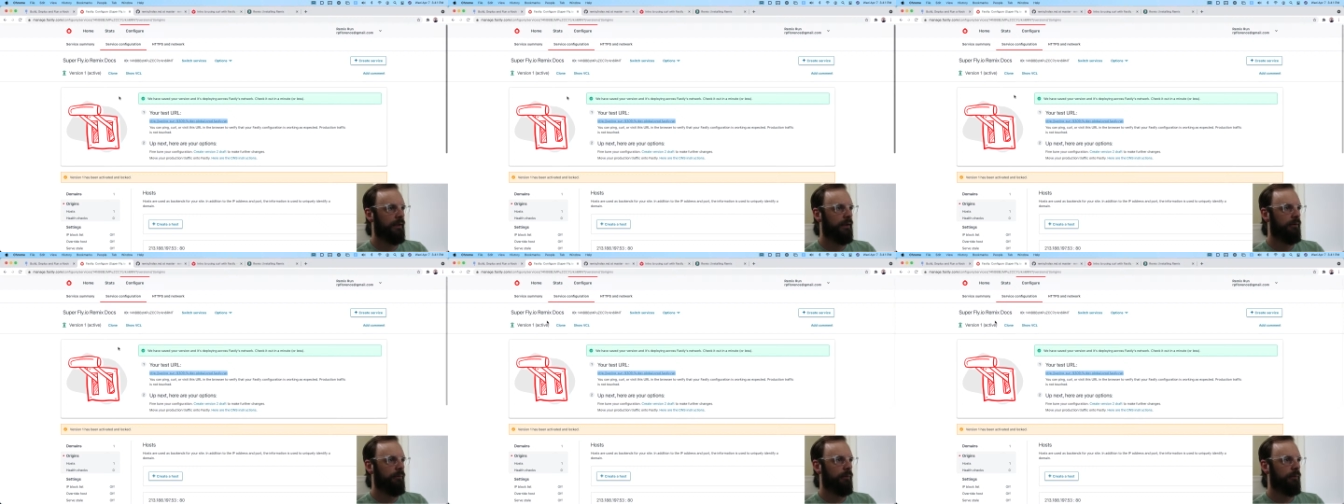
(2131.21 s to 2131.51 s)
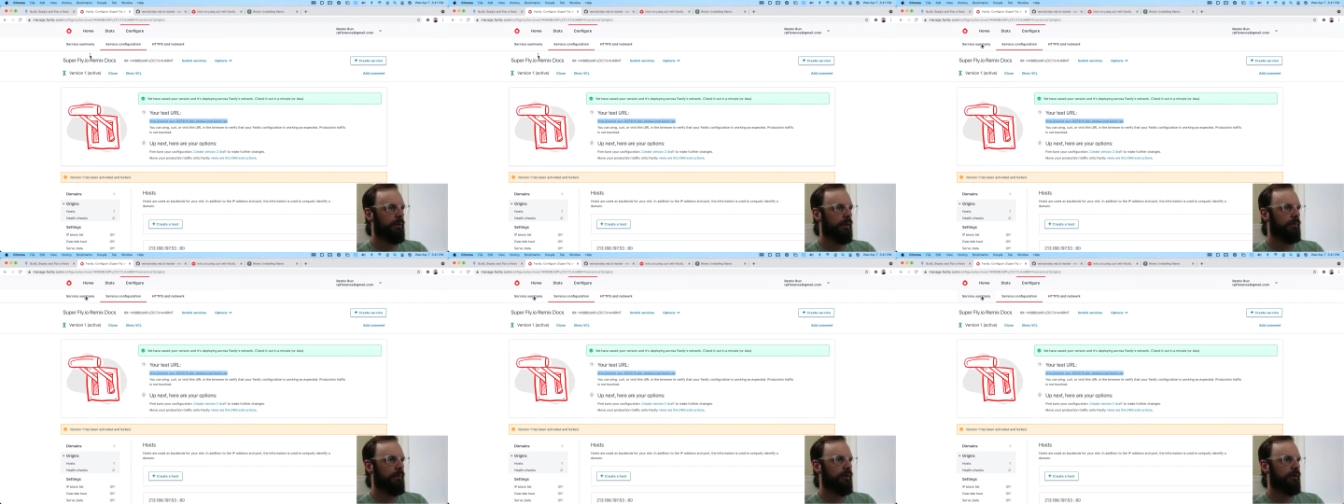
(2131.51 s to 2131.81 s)
we'd
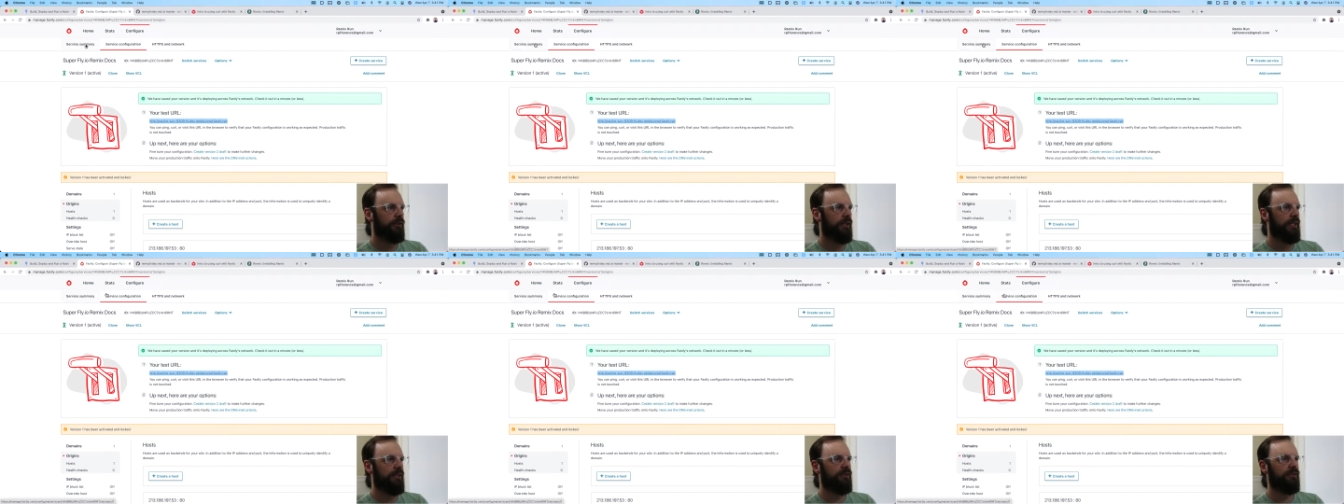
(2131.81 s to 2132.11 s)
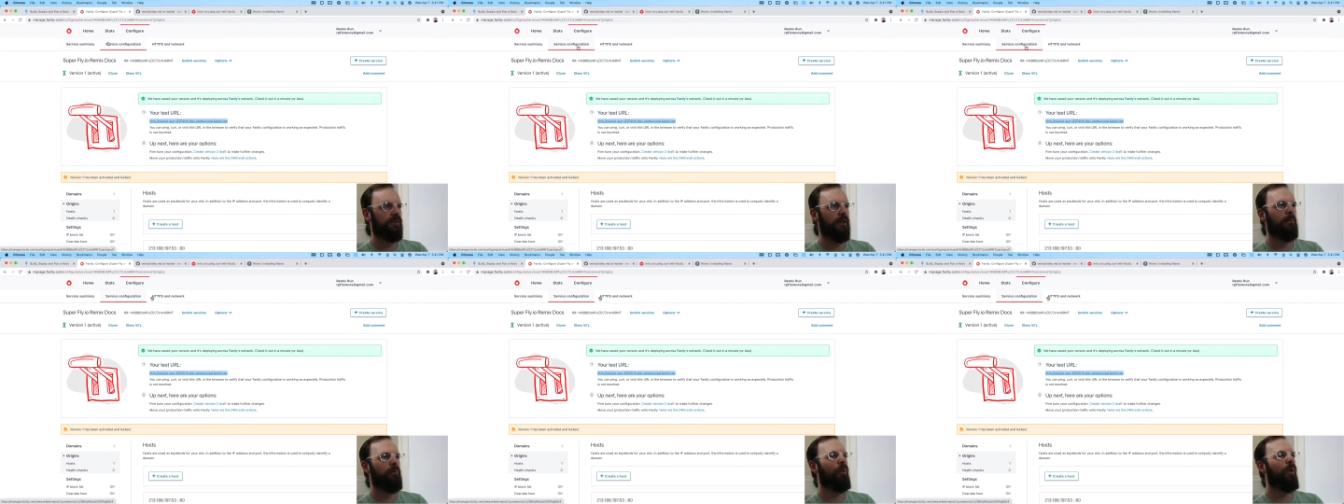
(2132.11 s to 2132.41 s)
be able to say
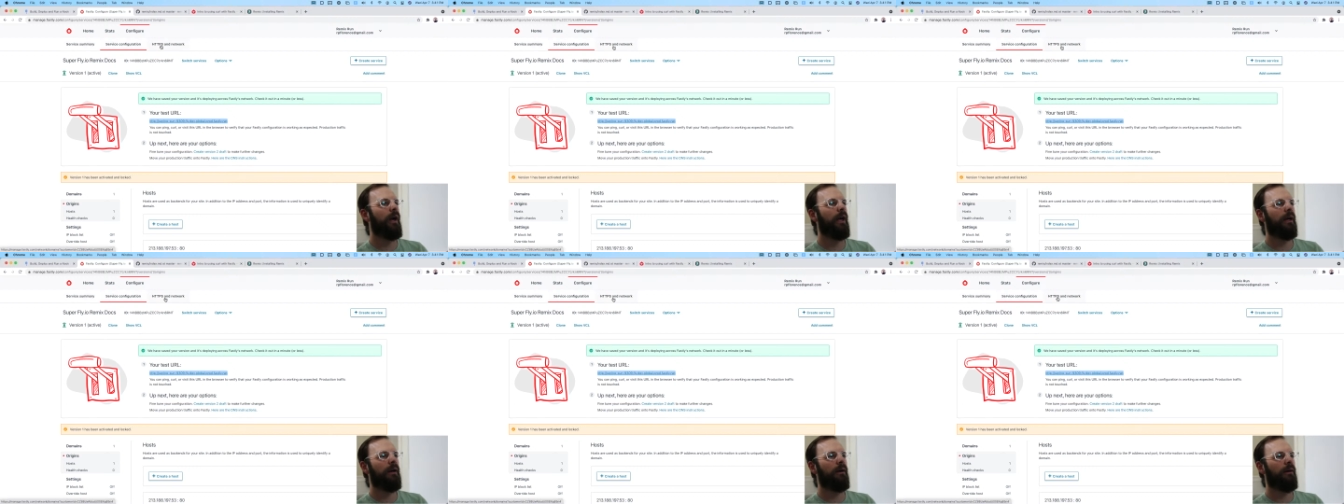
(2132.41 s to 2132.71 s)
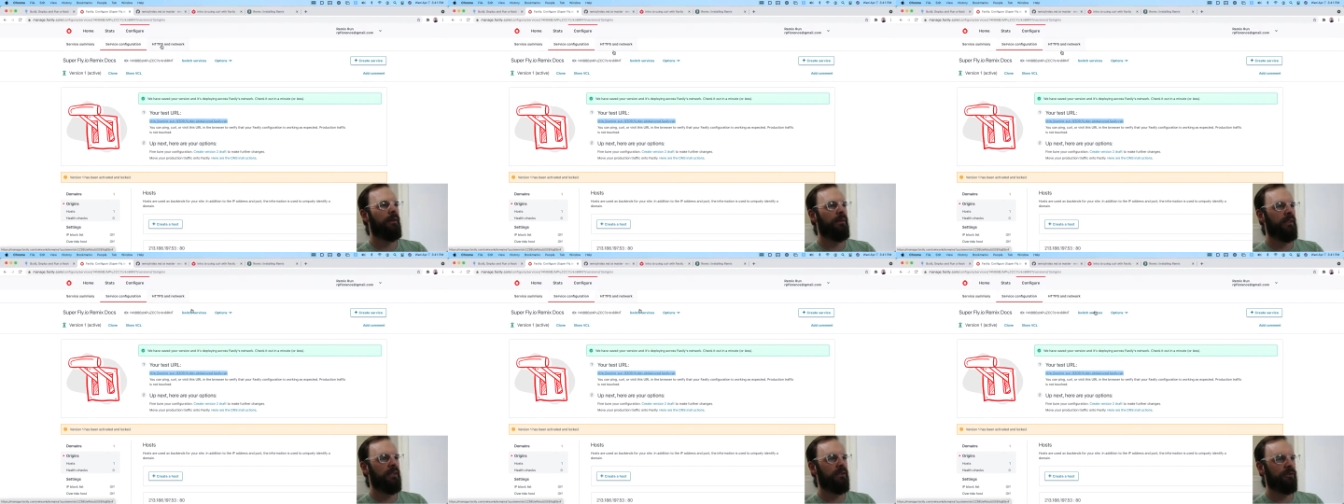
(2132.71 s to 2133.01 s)
somewhere
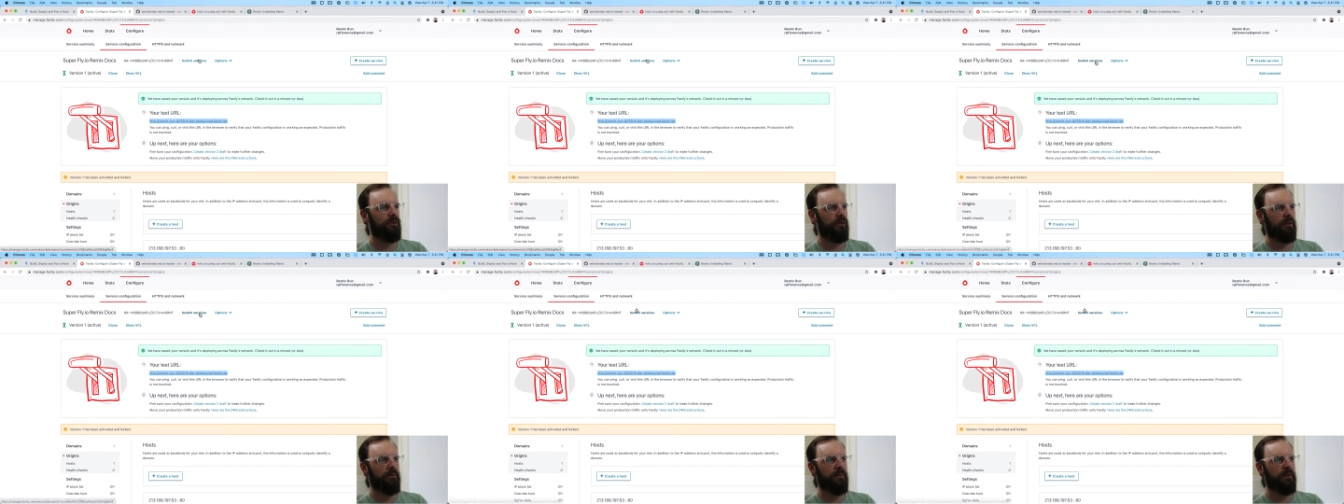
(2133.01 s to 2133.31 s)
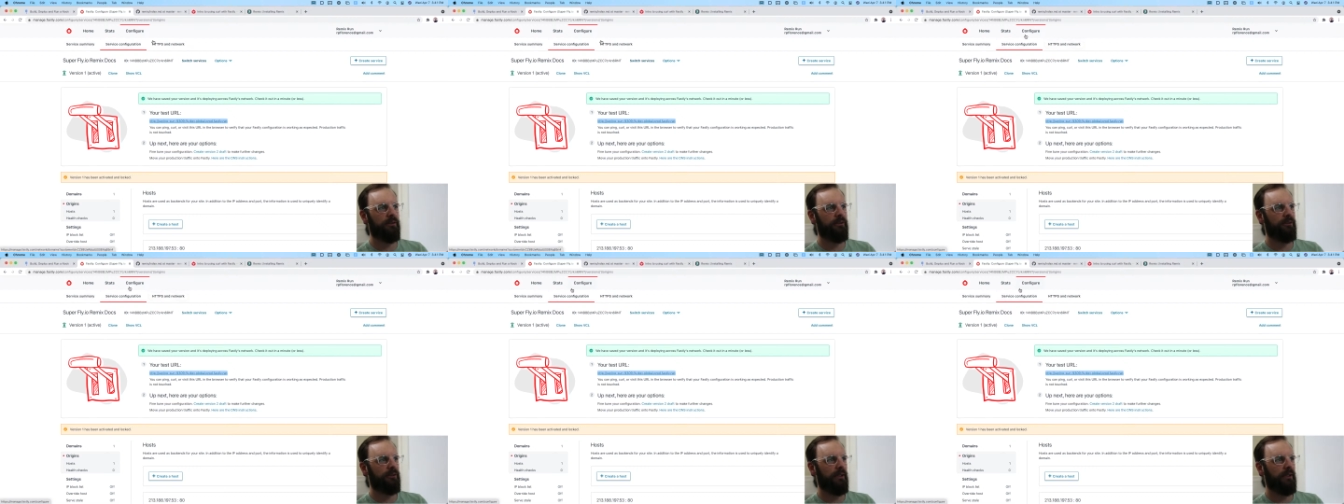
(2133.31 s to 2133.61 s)
on this
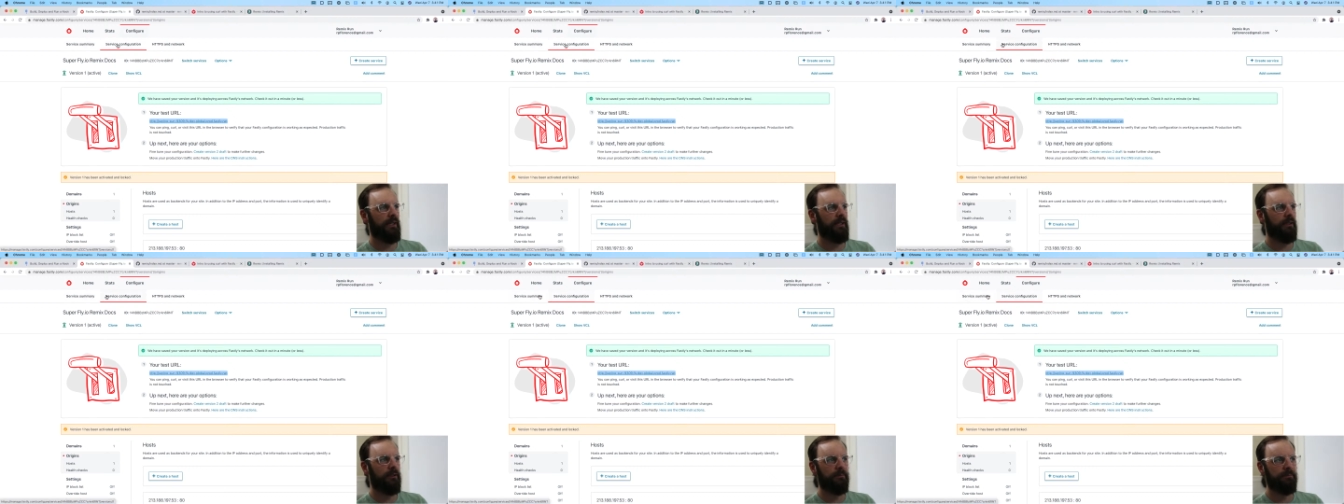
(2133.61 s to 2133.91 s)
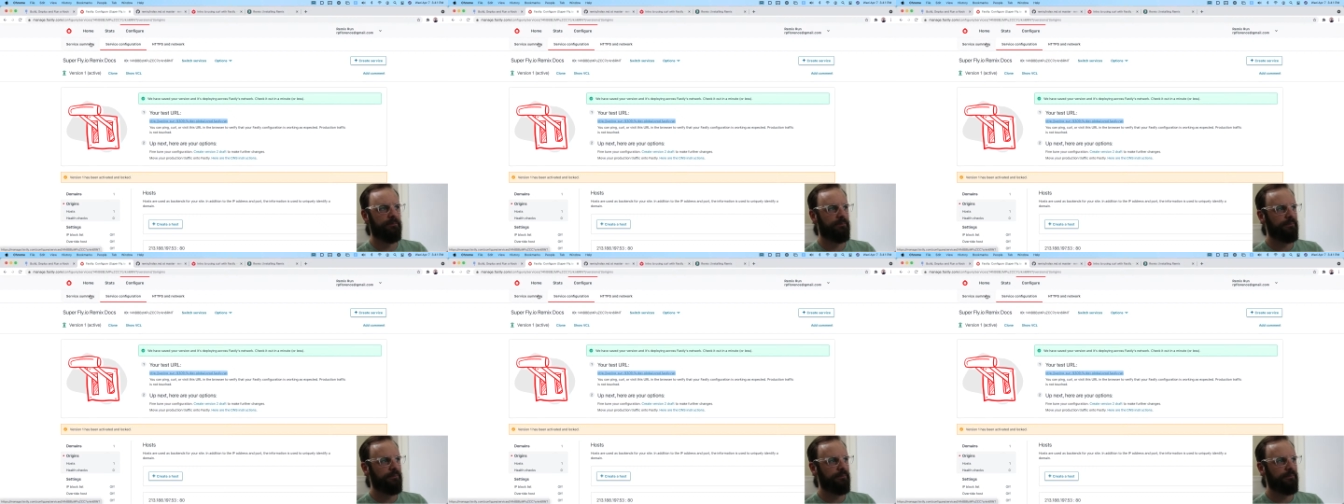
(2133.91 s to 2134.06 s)
service, like